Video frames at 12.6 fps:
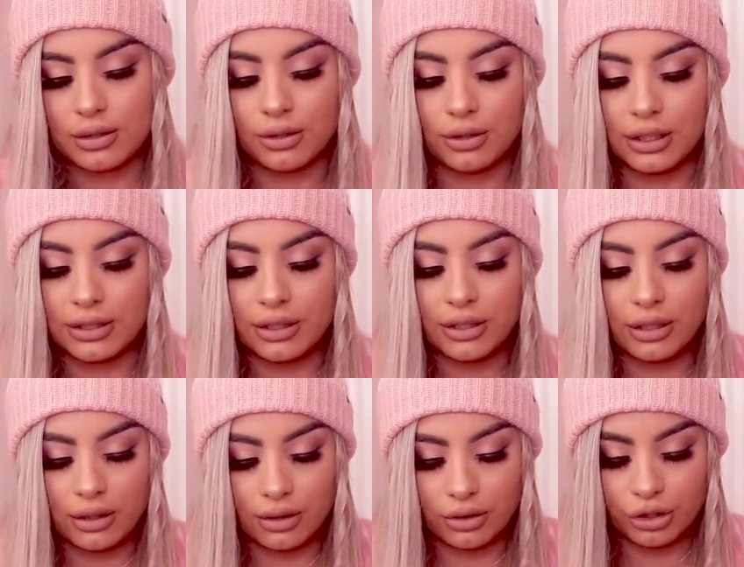So these are the
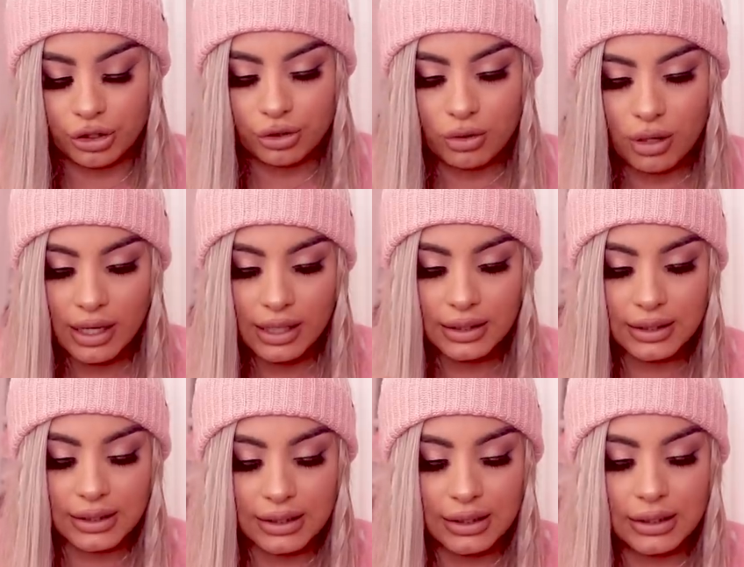little
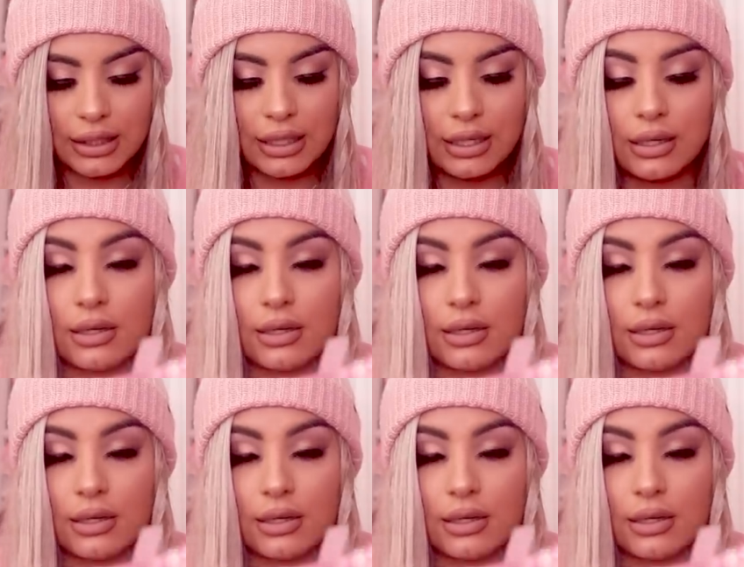shorts.